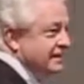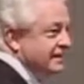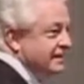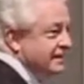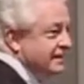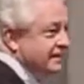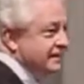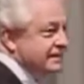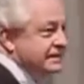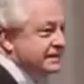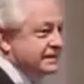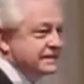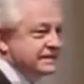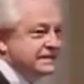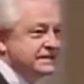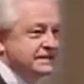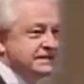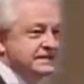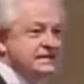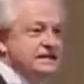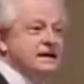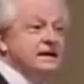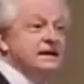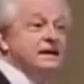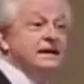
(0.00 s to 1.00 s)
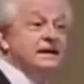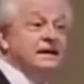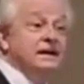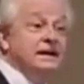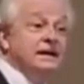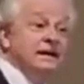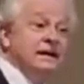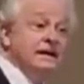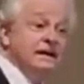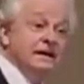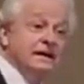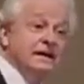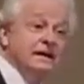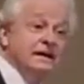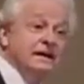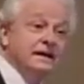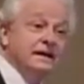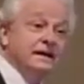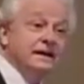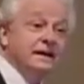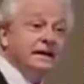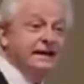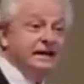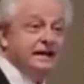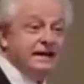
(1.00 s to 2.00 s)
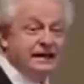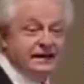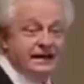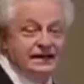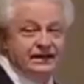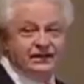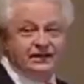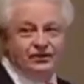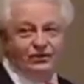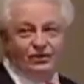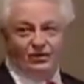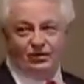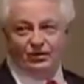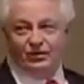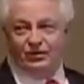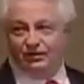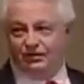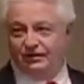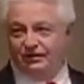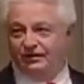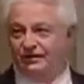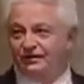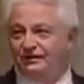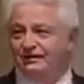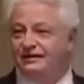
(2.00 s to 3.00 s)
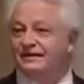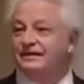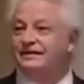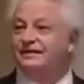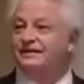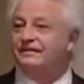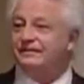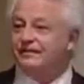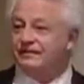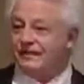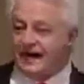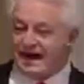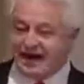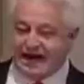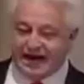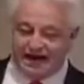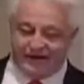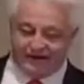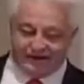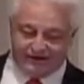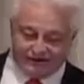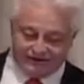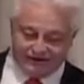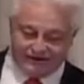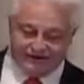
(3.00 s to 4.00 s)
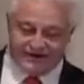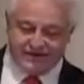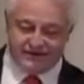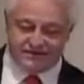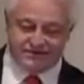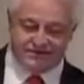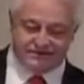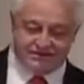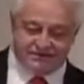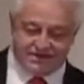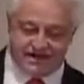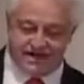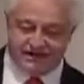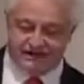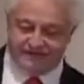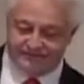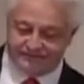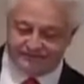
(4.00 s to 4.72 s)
This is the Kindle Fire. That's right.